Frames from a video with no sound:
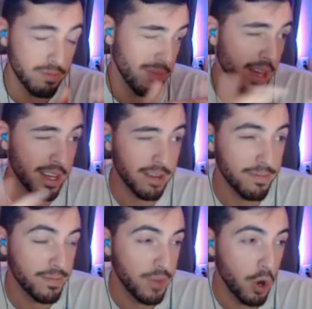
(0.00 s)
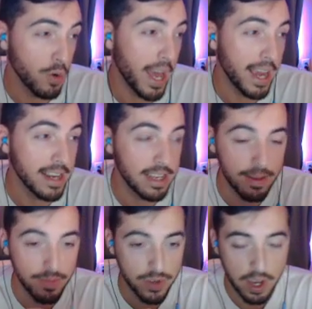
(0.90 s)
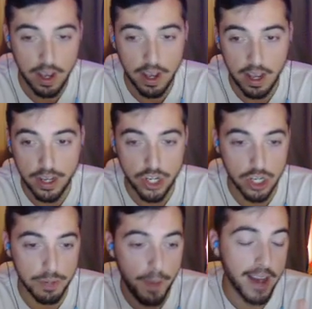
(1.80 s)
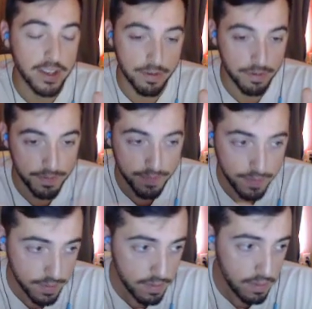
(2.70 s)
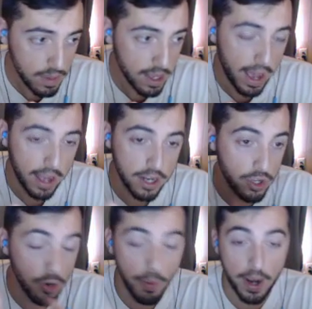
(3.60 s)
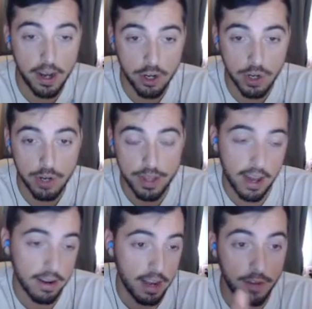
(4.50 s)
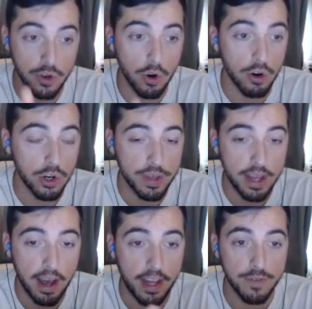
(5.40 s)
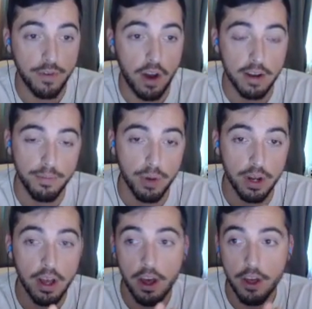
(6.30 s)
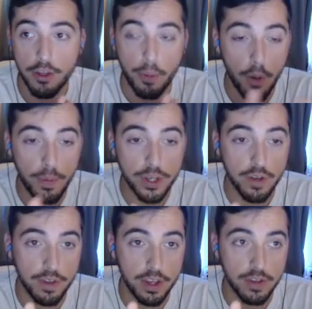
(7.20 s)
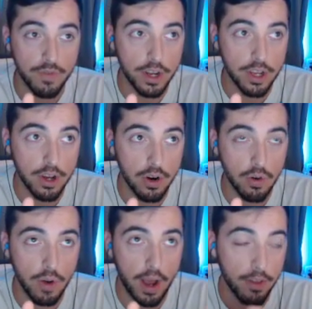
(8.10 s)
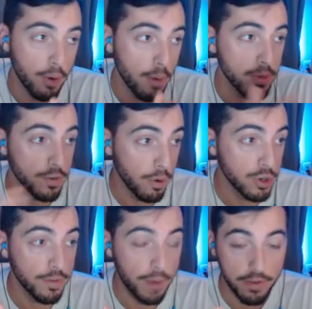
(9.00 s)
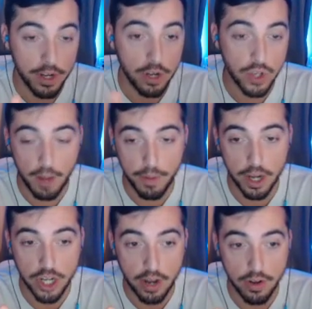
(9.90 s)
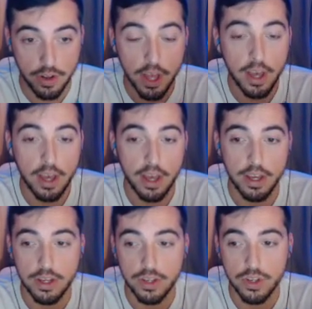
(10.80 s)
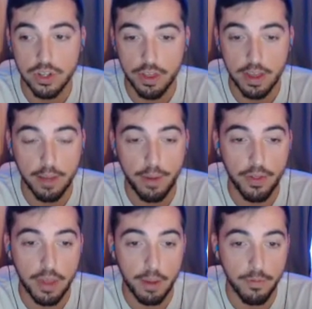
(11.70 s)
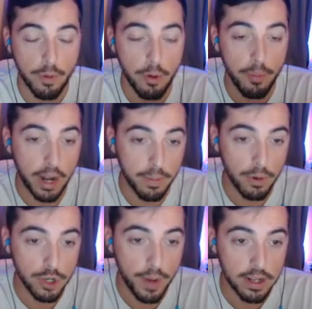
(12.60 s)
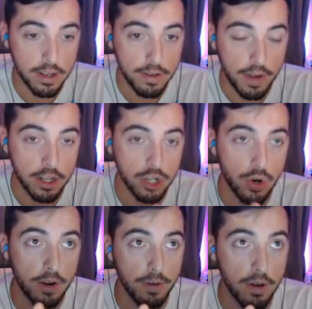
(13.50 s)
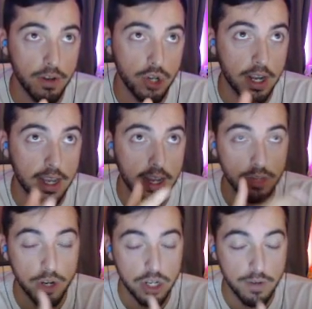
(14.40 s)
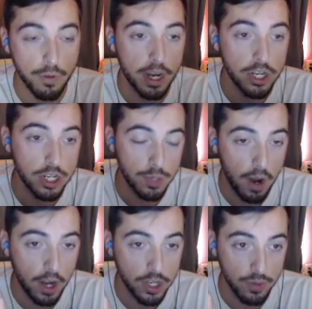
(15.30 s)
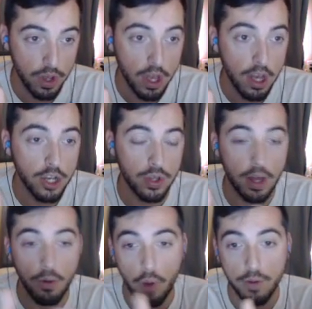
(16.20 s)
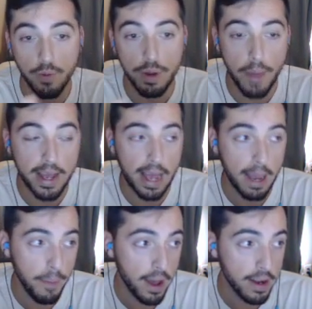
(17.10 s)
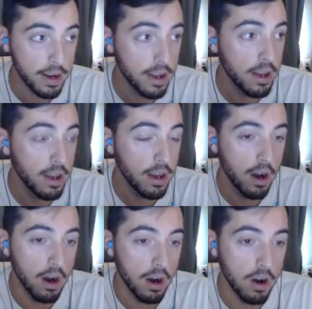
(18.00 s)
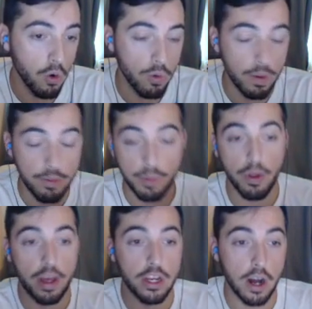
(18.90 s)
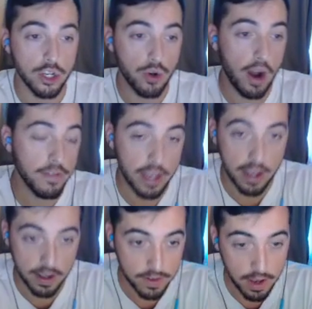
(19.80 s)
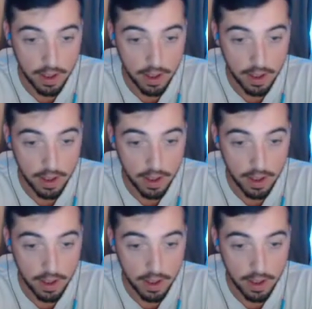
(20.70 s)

like okay teams is just massive. And you might not agree with that. And if you don't agree with that, that's fine. But the purpose of this video and the purpose of most of my videos on my channel is to think about them from a betting perspective and to try to try to get as much information as possible so that when we make a bet, uh, or when we play on DraftKings,